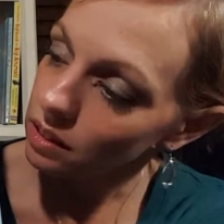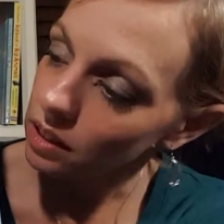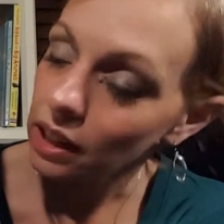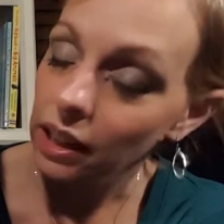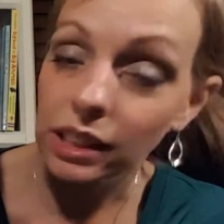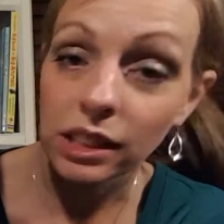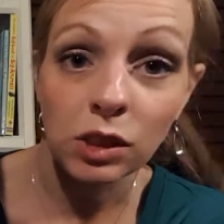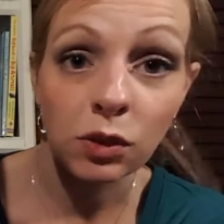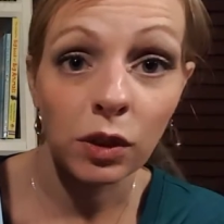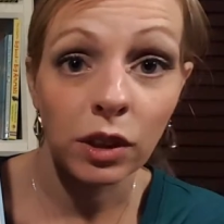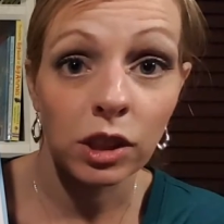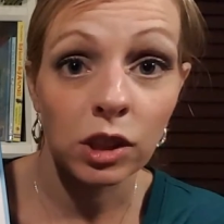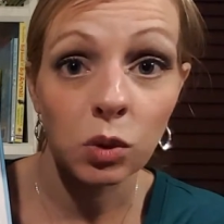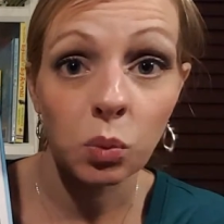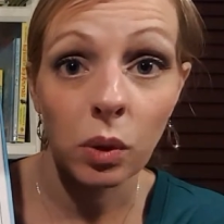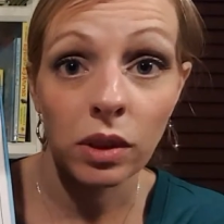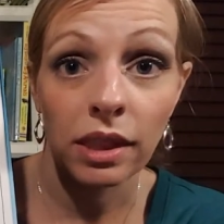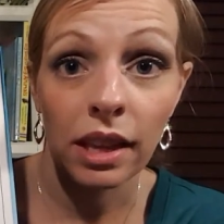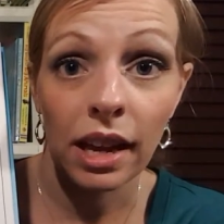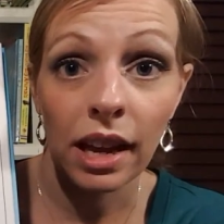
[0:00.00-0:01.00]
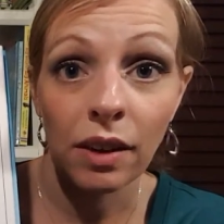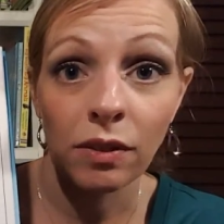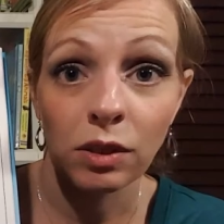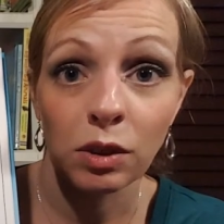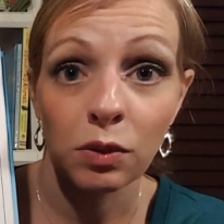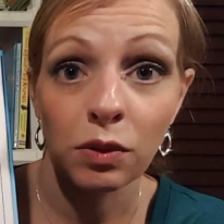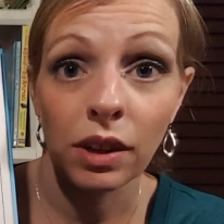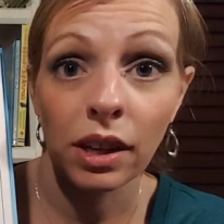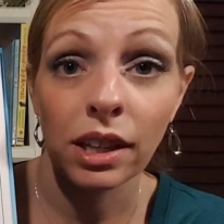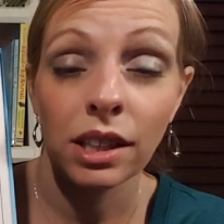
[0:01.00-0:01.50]
as far as what they have to
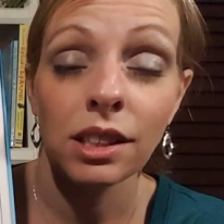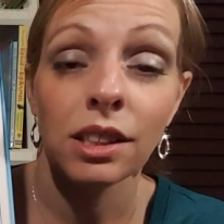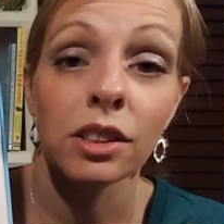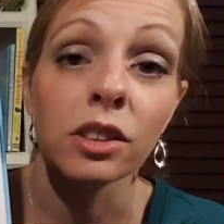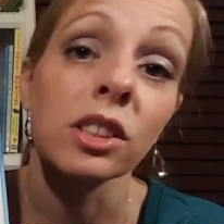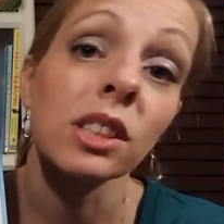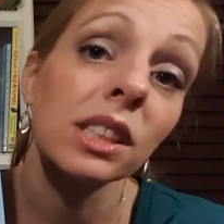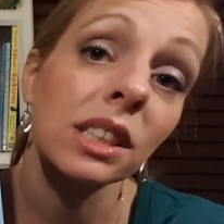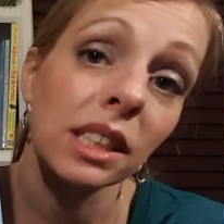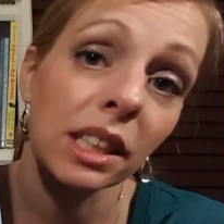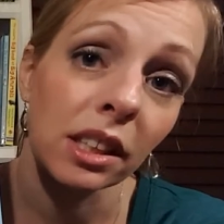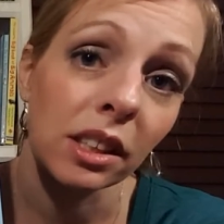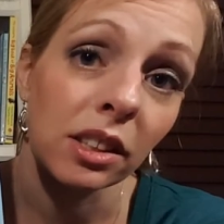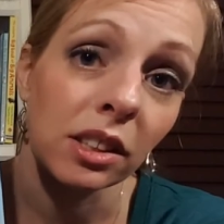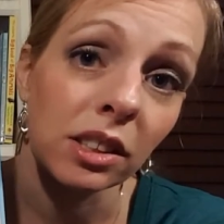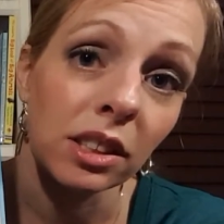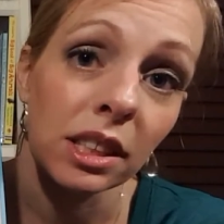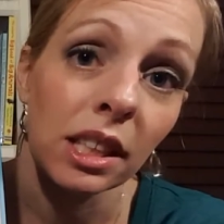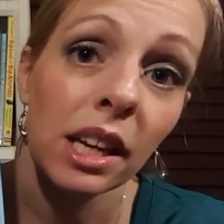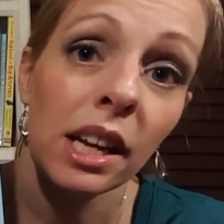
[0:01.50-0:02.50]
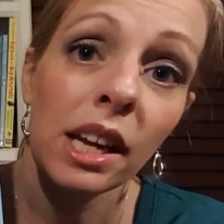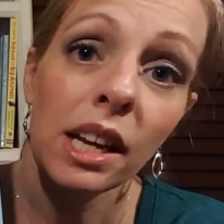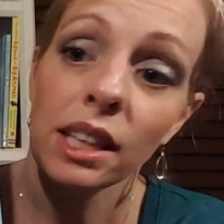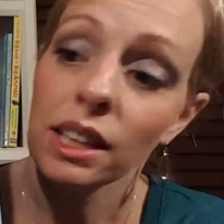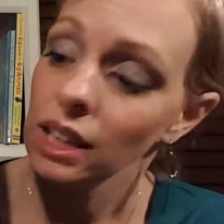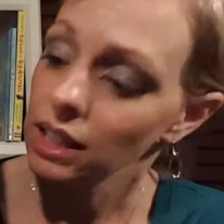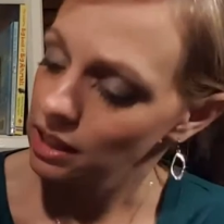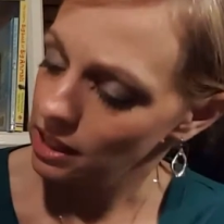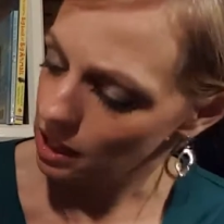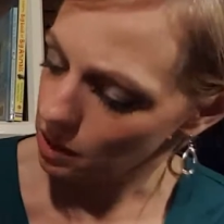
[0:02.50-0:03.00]
find, they're stickers
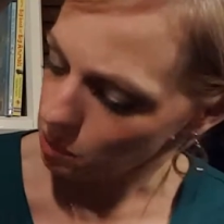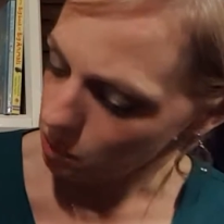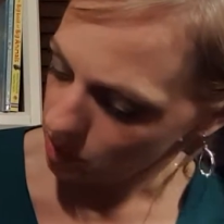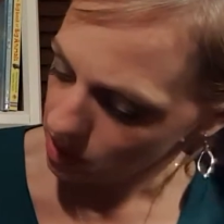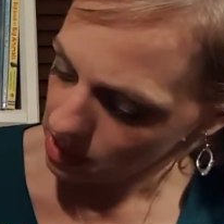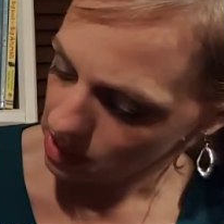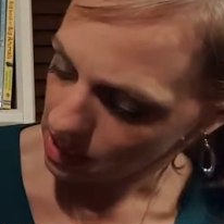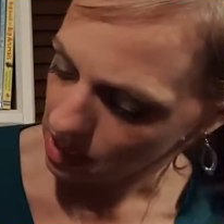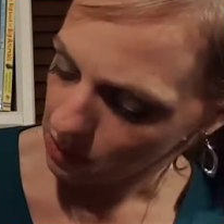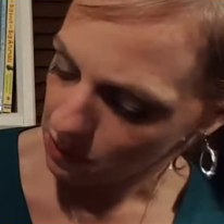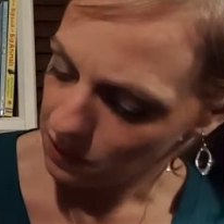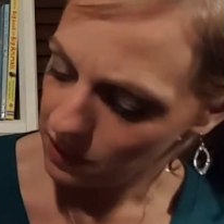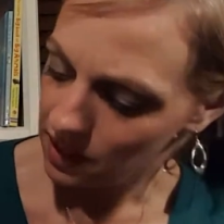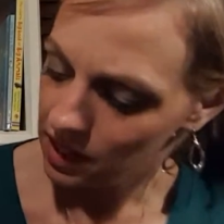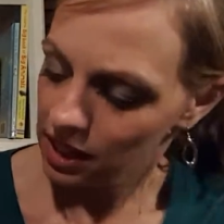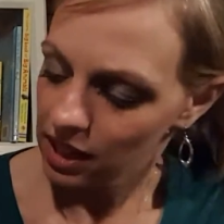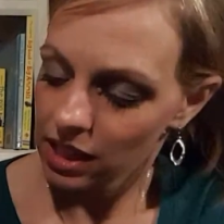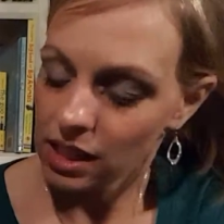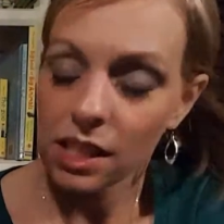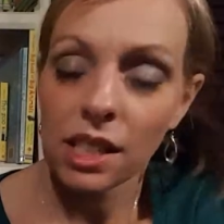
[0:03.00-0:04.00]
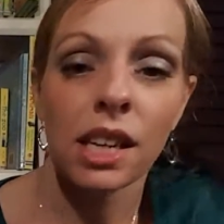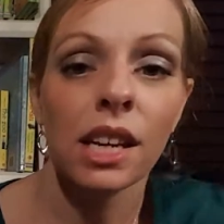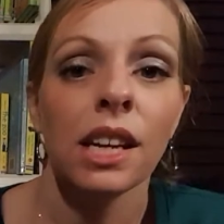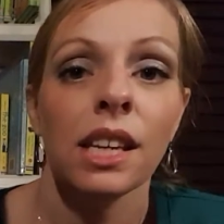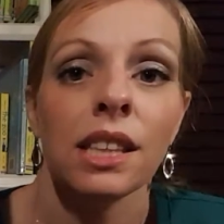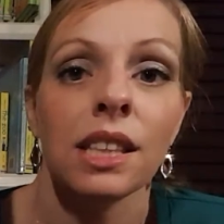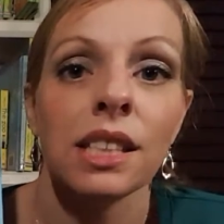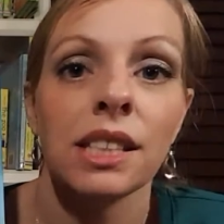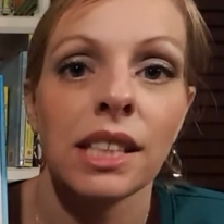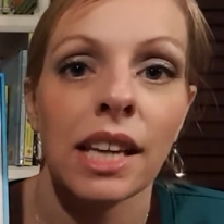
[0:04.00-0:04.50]
that then once they find
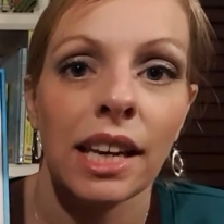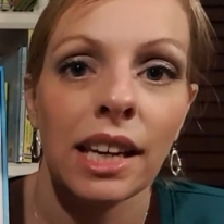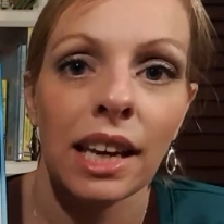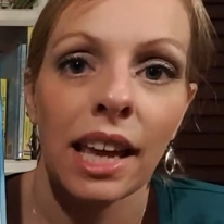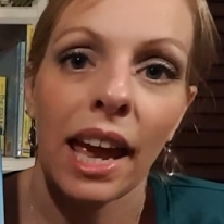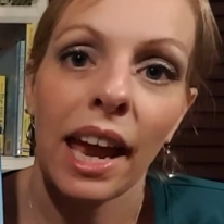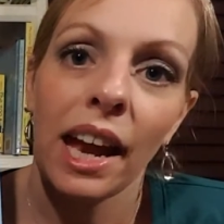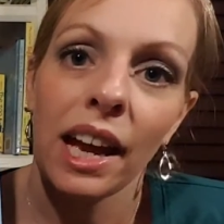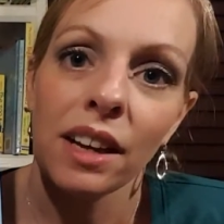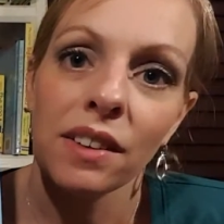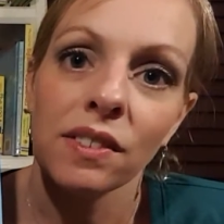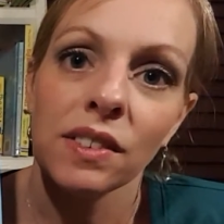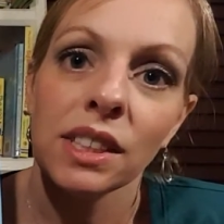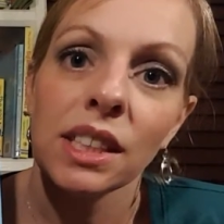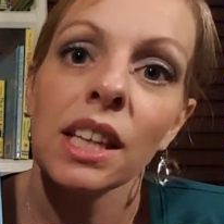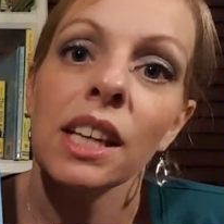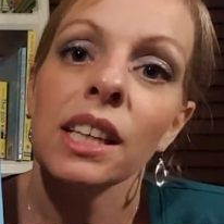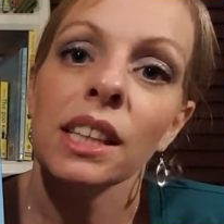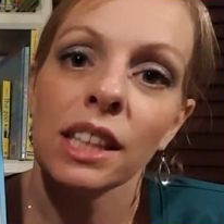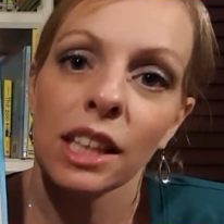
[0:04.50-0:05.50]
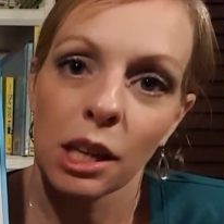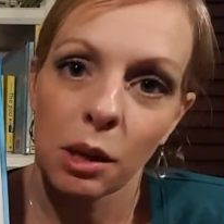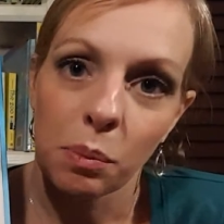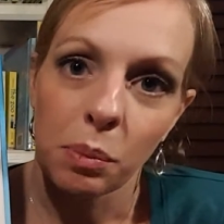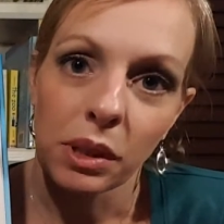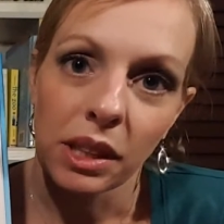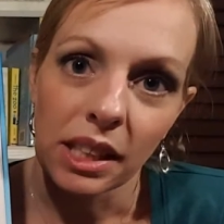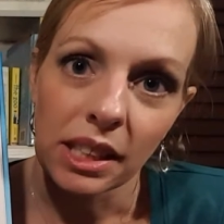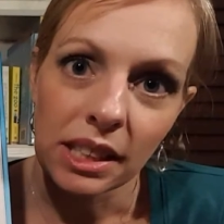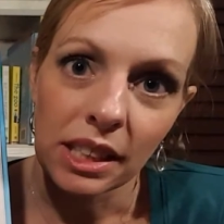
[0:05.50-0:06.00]
the 10 calves, they can
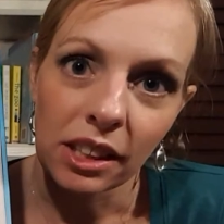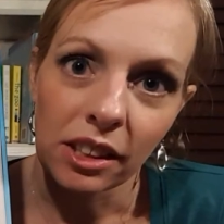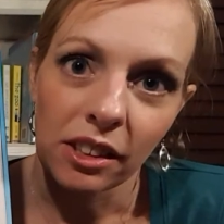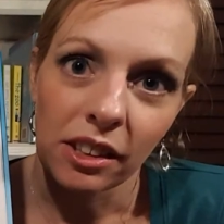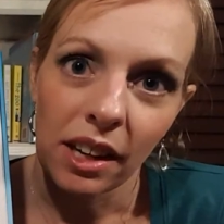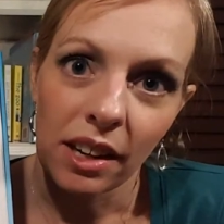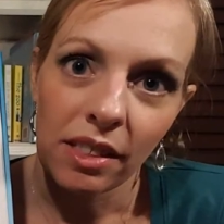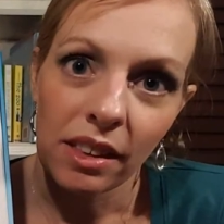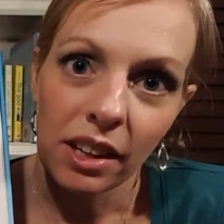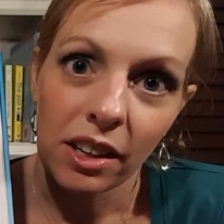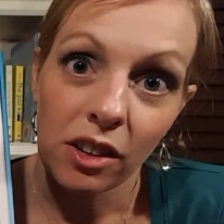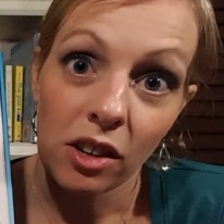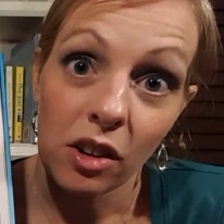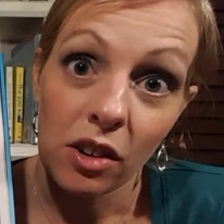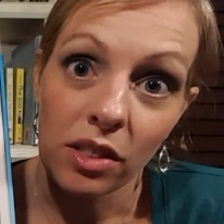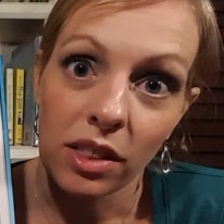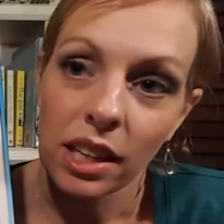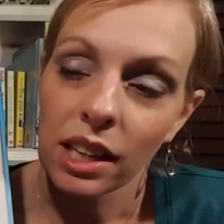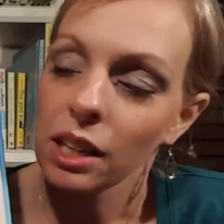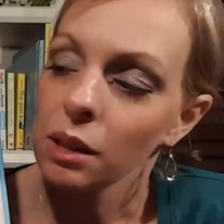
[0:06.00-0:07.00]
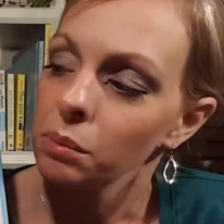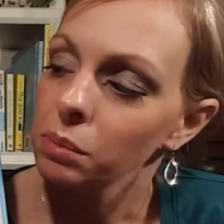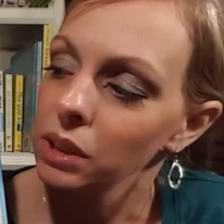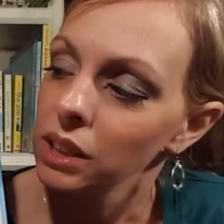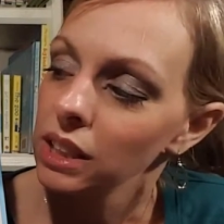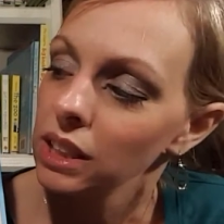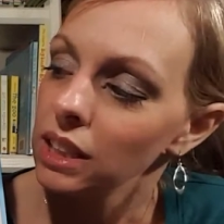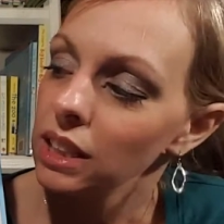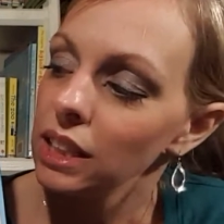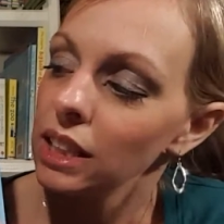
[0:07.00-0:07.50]
put the sticker on there and know that they
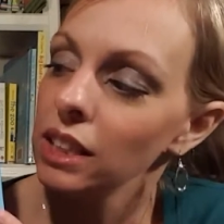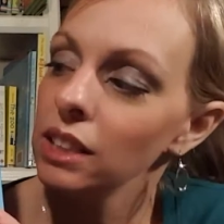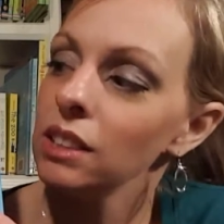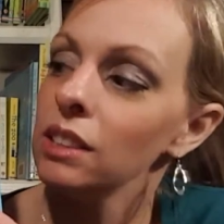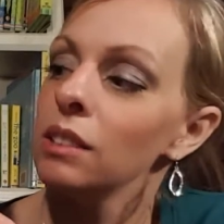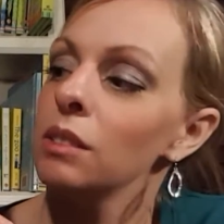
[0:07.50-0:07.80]
completed it.